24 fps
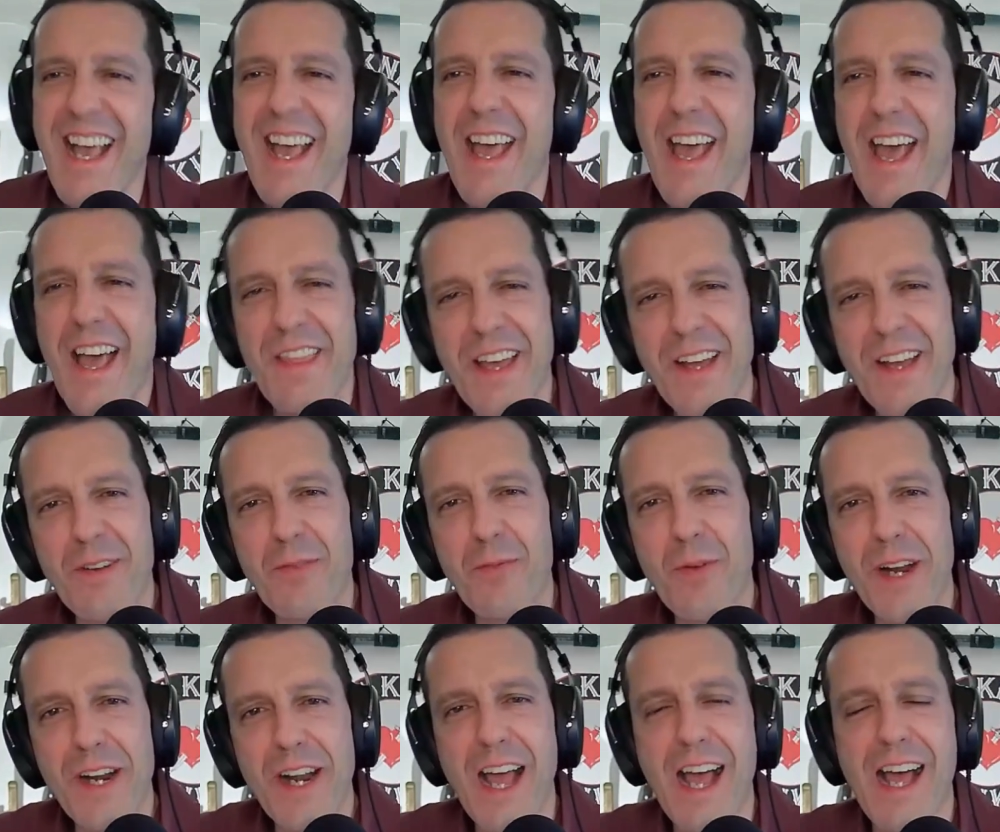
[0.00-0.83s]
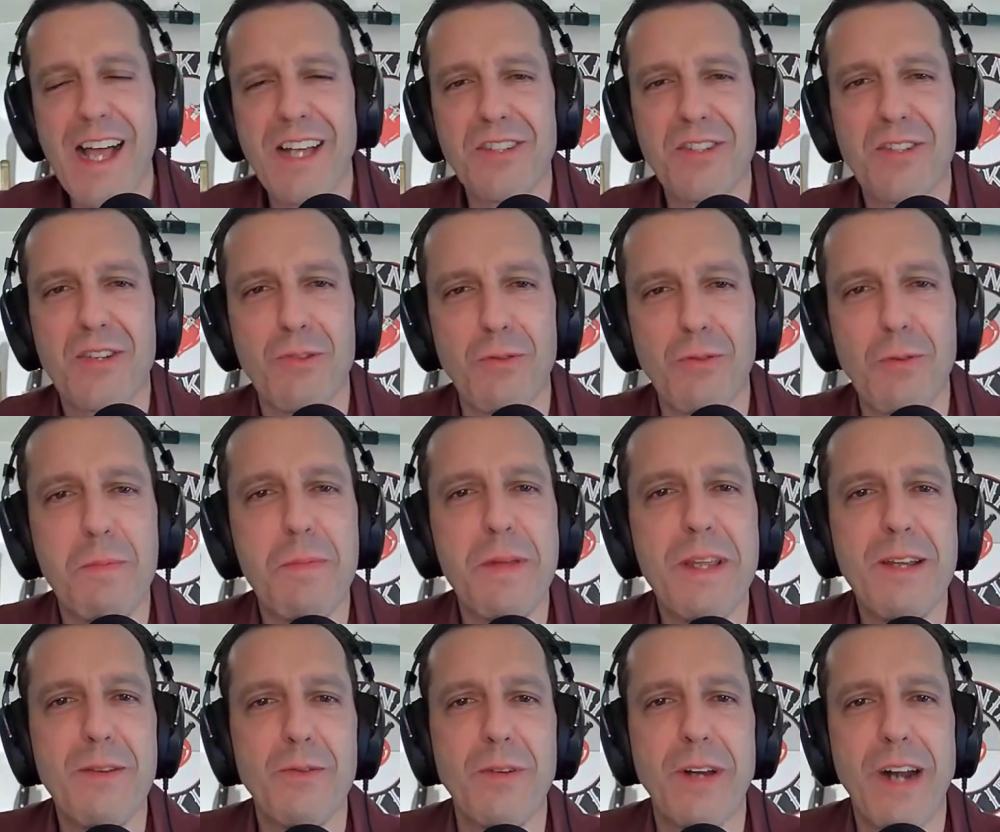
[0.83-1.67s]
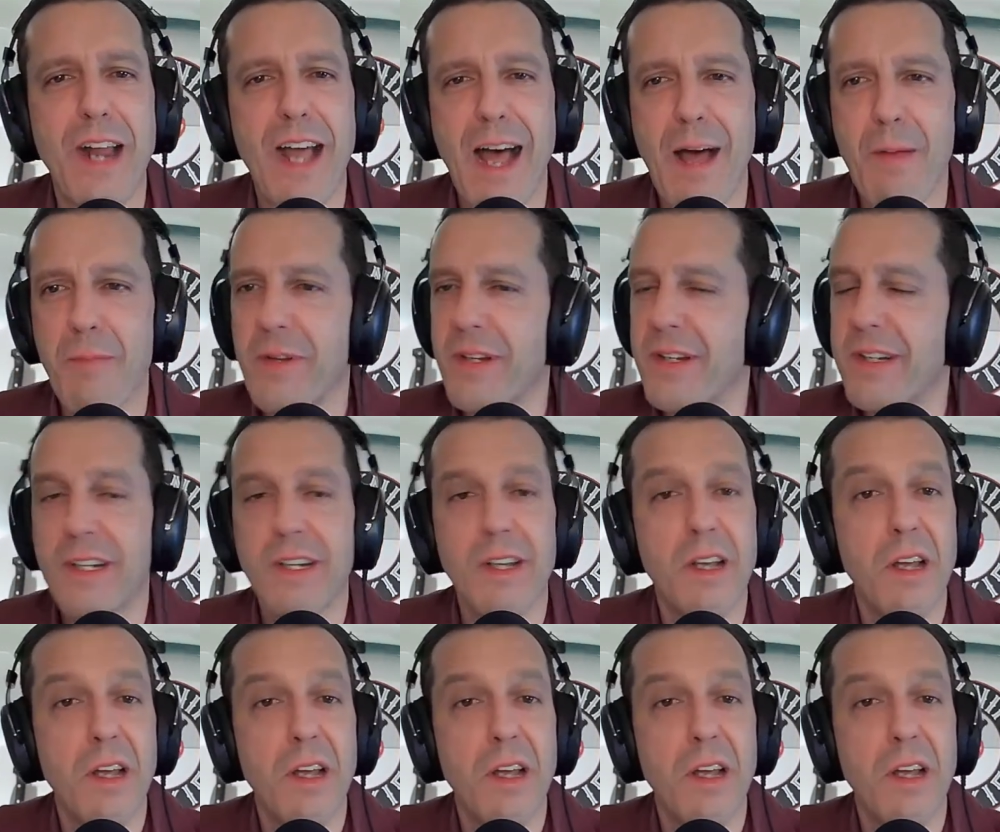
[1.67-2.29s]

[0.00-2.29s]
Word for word: And then when asked to repeat what happened,